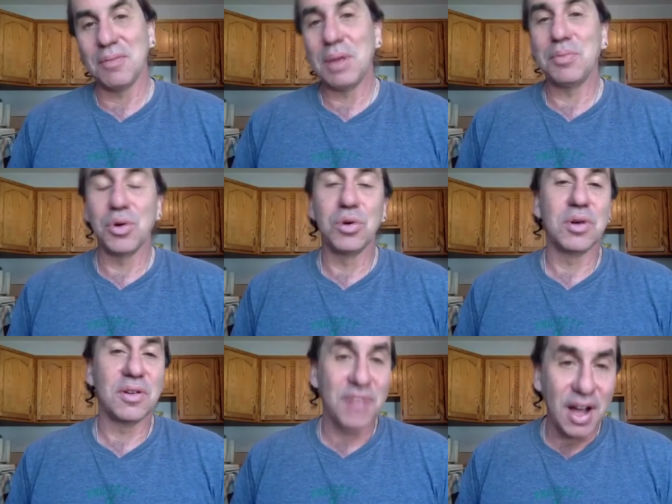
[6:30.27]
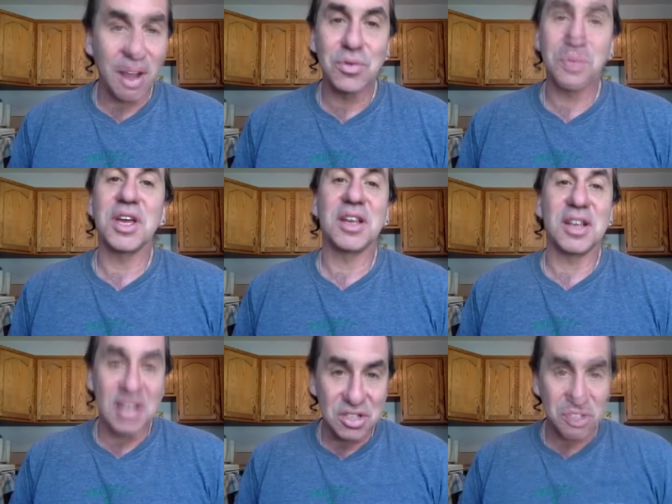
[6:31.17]
people who were involved with it
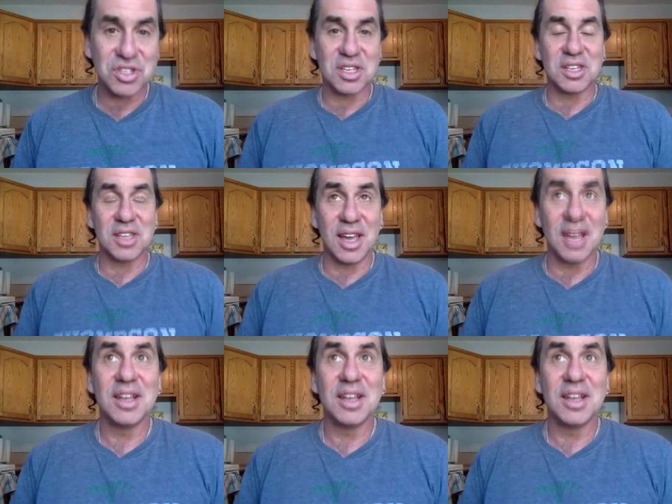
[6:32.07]
and interested in that.